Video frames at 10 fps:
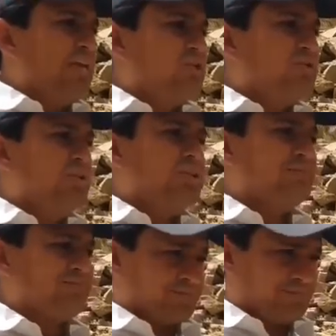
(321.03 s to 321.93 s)
into
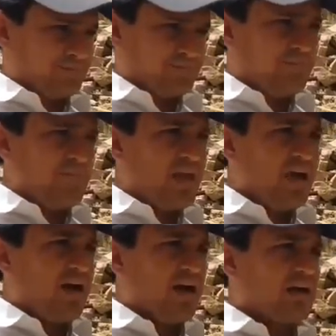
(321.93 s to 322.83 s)
the
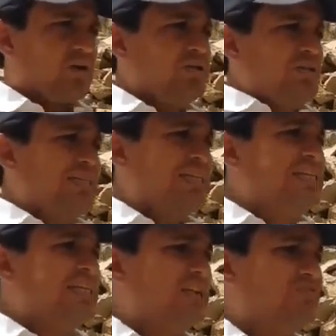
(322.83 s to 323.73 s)

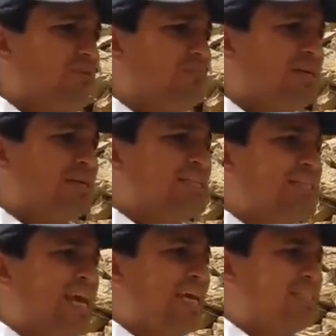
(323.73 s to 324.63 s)
continental environmental
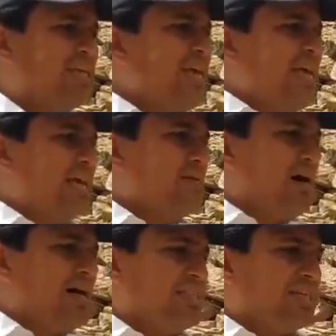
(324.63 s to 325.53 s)
change in
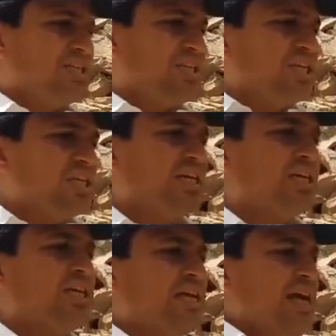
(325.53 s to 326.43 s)
mass
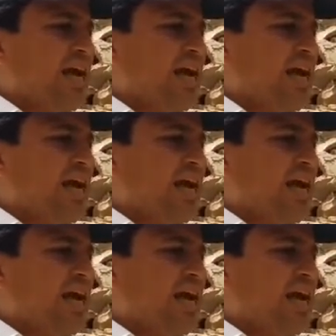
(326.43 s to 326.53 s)
extinction